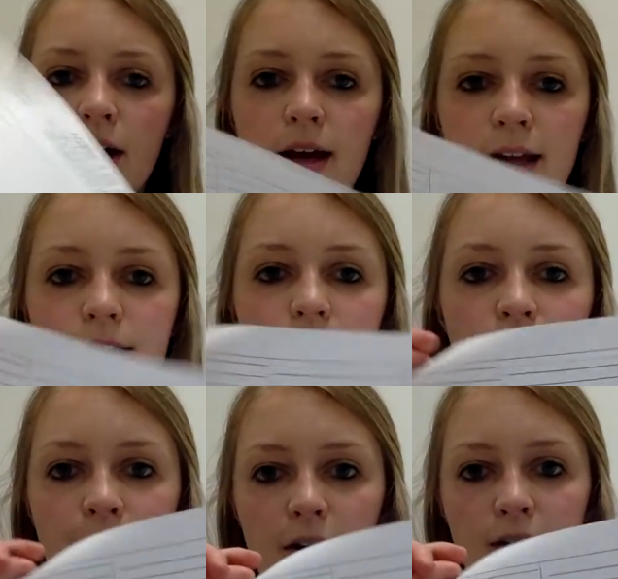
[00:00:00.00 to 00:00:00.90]
It's
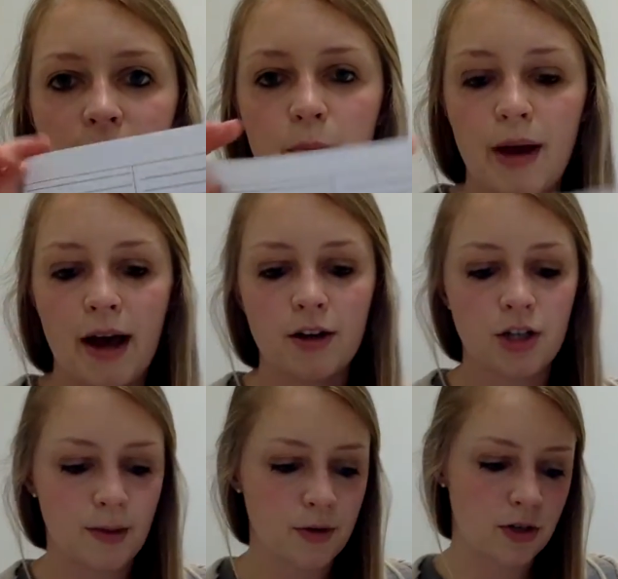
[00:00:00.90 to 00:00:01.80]
front and a back,
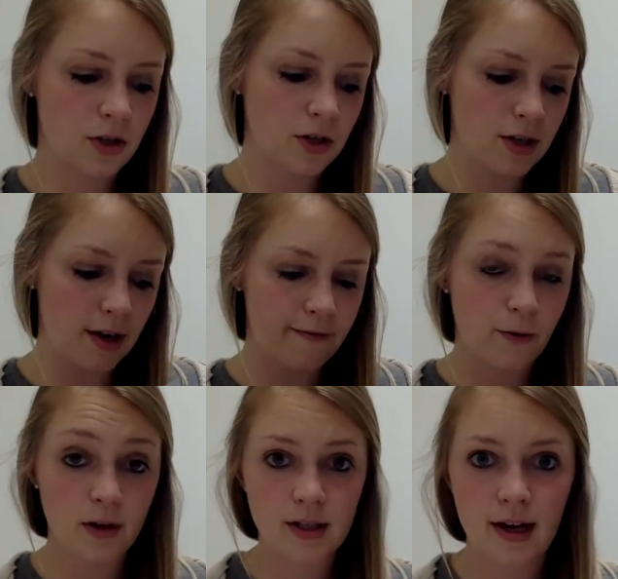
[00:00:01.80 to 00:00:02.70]
chapters 13 and
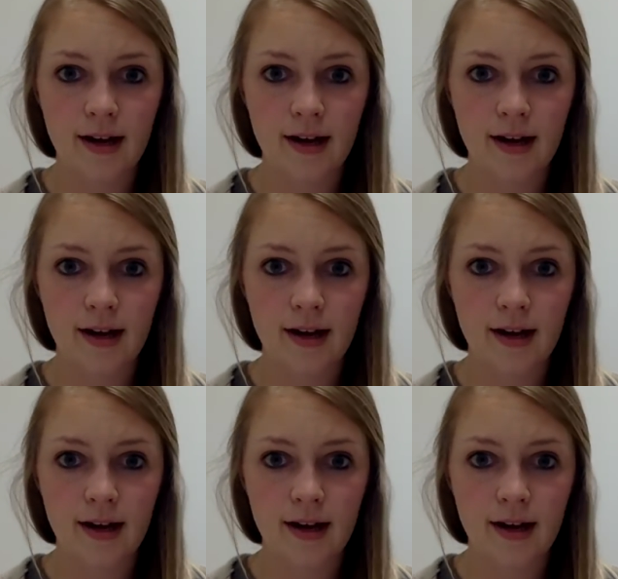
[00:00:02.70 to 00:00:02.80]
14